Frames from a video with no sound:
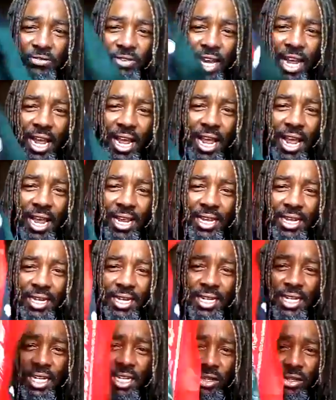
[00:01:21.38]
flag
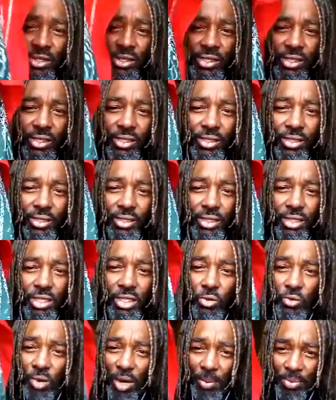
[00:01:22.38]
and colors
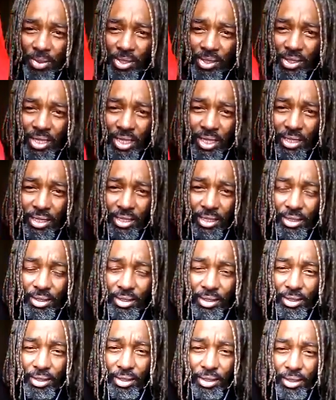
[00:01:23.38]
to represent
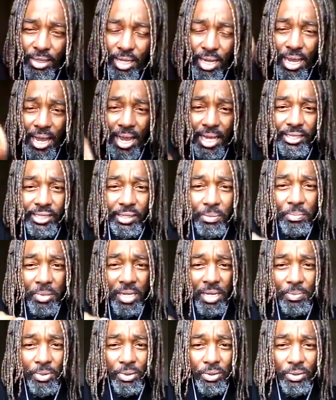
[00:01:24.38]
as a
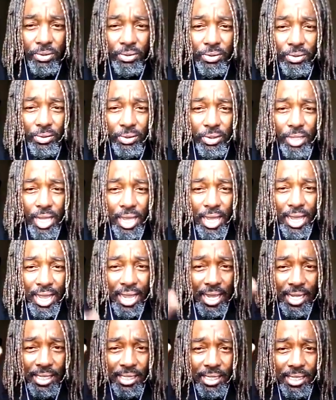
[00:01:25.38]
people,
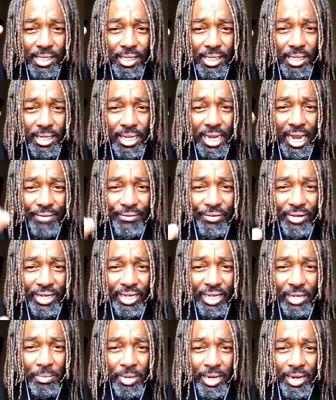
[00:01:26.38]
as
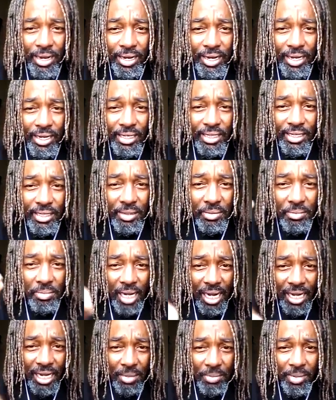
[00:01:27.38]
African Americans,
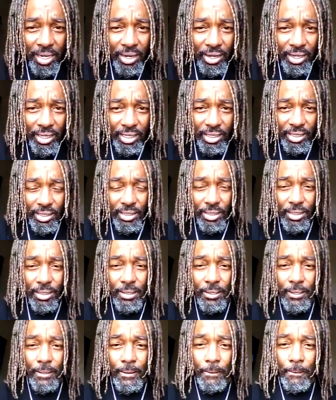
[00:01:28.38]
Black Americans.
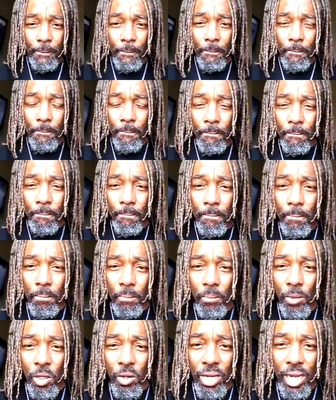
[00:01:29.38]

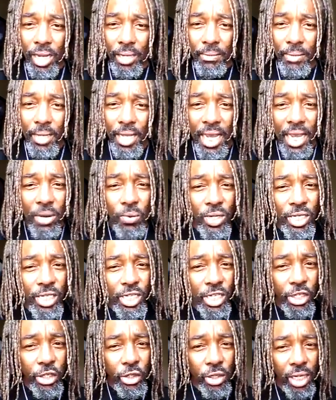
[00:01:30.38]
Okay? And we
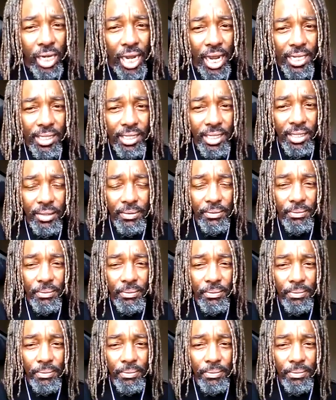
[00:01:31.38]
should utilize it.